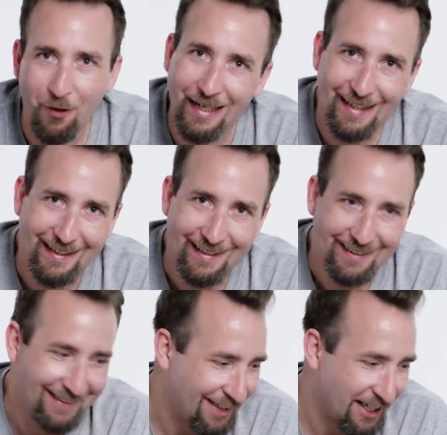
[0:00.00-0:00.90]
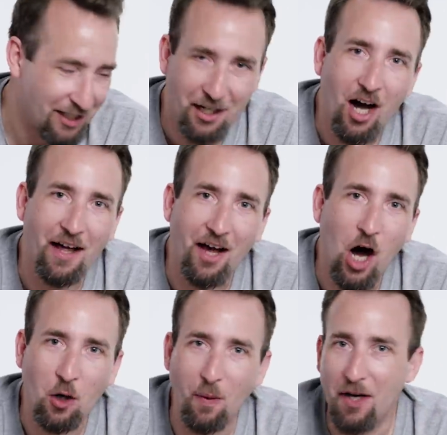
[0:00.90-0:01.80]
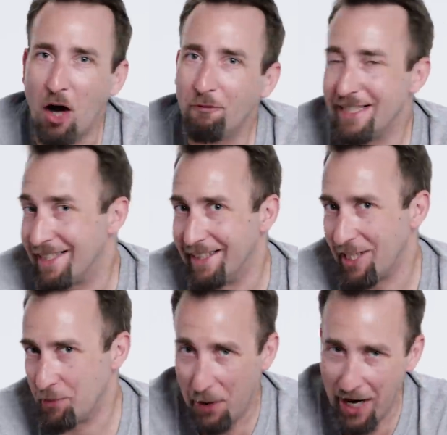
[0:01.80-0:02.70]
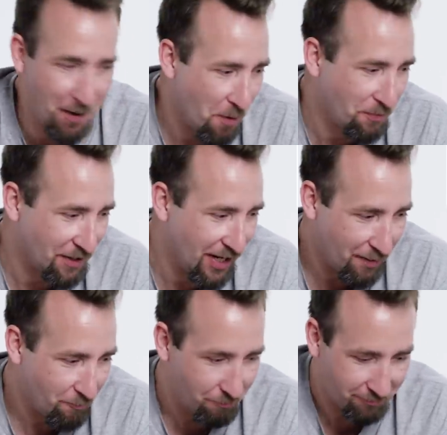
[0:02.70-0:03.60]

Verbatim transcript: Really? Like, quite obviously that's where I came up with the name.